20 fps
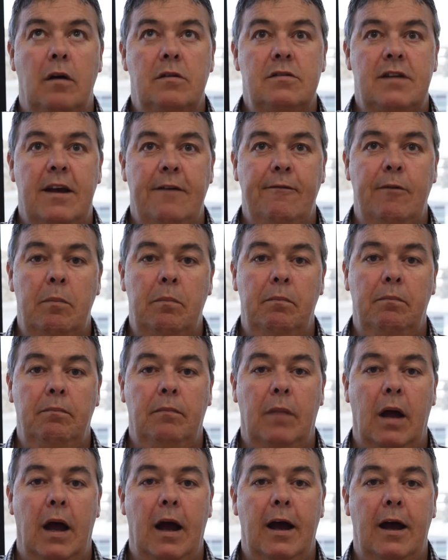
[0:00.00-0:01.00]
was
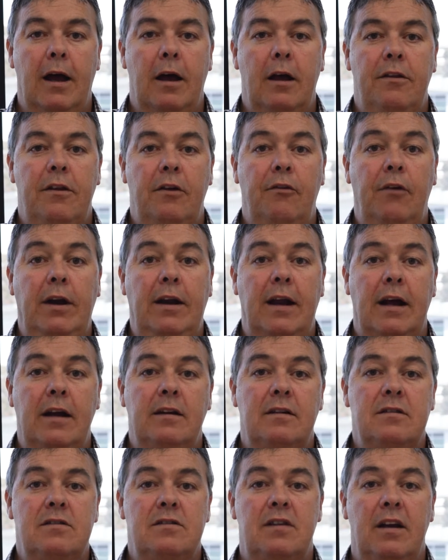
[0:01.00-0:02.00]
given the
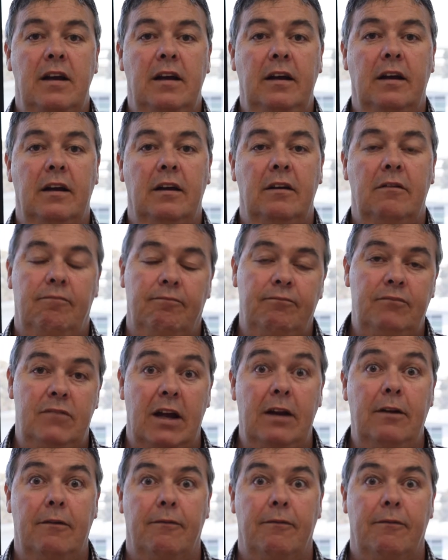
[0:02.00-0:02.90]
redundancy at 10